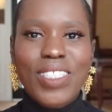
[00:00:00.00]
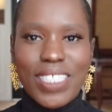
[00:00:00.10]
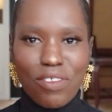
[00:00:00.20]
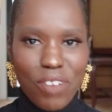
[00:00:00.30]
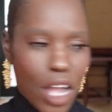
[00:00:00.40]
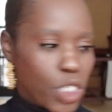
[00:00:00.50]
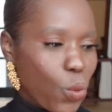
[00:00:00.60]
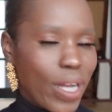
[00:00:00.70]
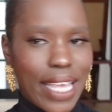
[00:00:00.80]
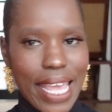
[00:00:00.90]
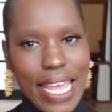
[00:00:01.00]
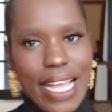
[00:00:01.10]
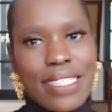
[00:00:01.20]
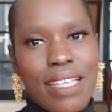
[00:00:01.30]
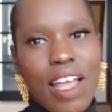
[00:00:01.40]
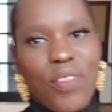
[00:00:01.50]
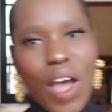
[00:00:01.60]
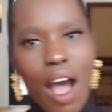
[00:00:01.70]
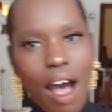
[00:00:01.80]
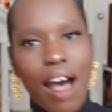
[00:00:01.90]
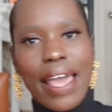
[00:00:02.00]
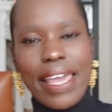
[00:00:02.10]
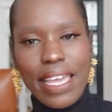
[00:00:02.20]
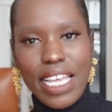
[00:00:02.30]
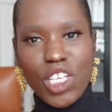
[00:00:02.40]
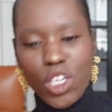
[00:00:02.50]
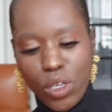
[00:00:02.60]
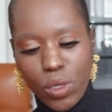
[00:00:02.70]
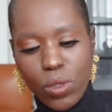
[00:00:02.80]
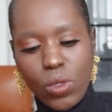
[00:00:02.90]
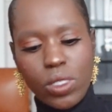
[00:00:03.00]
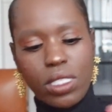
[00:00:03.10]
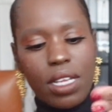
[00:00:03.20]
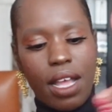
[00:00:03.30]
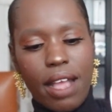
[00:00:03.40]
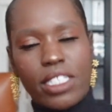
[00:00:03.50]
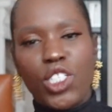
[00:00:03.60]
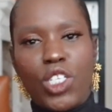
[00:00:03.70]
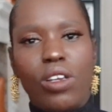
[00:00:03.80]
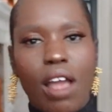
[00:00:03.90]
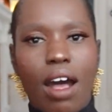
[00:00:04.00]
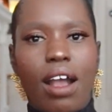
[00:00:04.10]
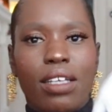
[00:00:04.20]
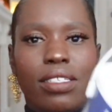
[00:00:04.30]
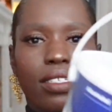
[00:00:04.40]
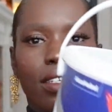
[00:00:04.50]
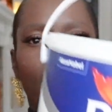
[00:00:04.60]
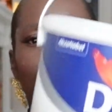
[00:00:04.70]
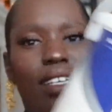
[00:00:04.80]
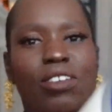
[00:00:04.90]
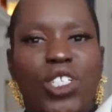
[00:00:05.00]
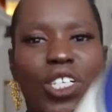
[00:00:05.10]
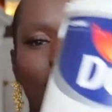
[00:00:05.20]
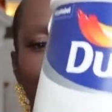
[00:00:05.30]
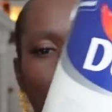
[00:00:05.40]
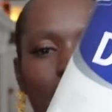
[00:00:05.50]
to the first one is that I used Dulux, which you can see